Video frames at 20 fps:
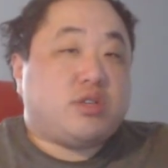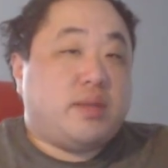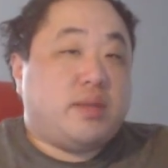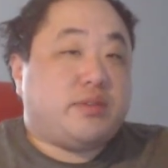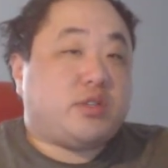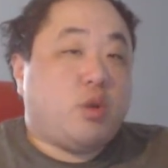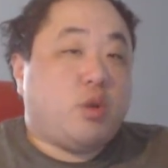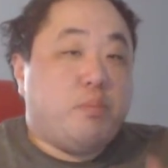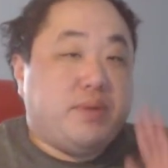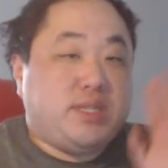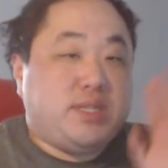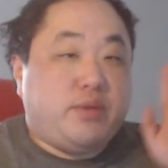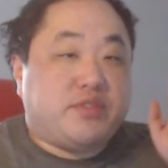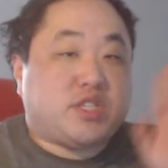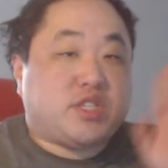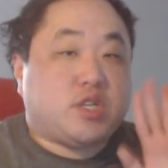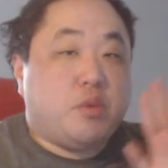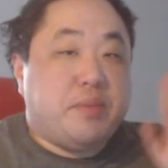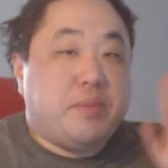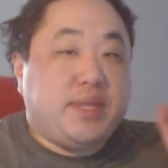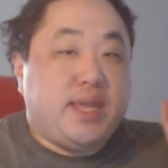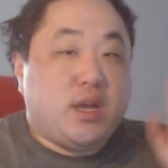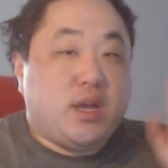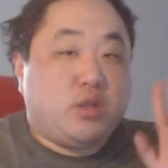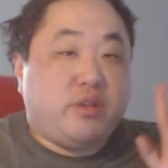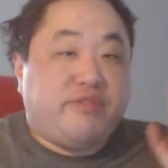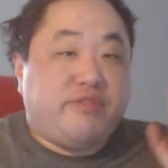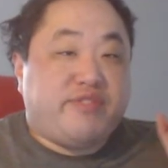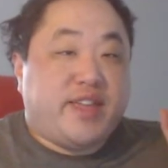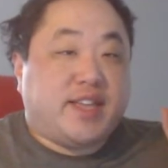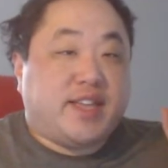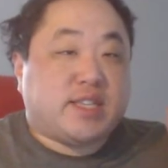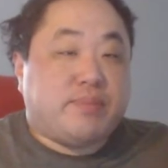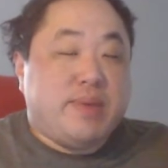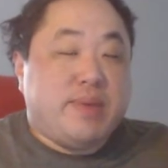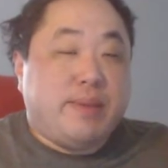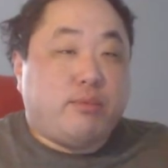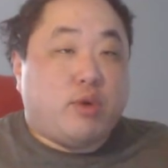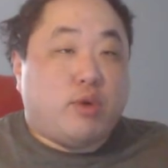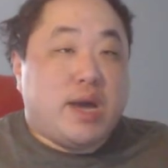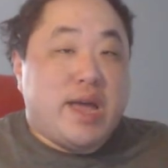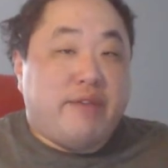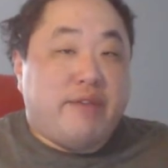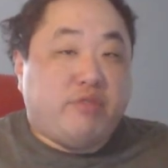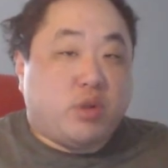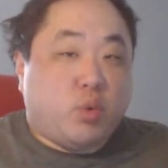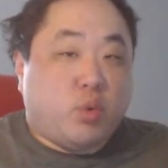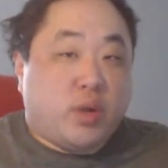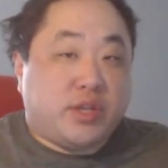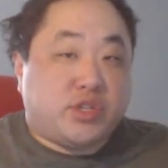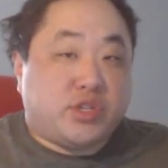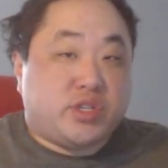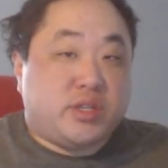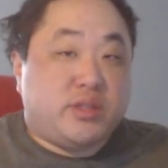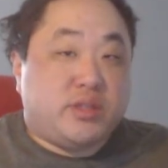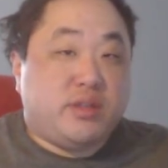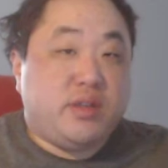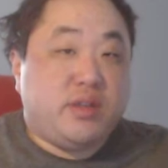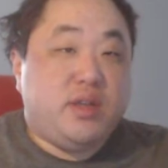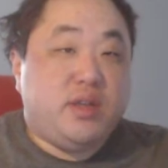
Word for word: I'm so busy with so many other things that people have requested,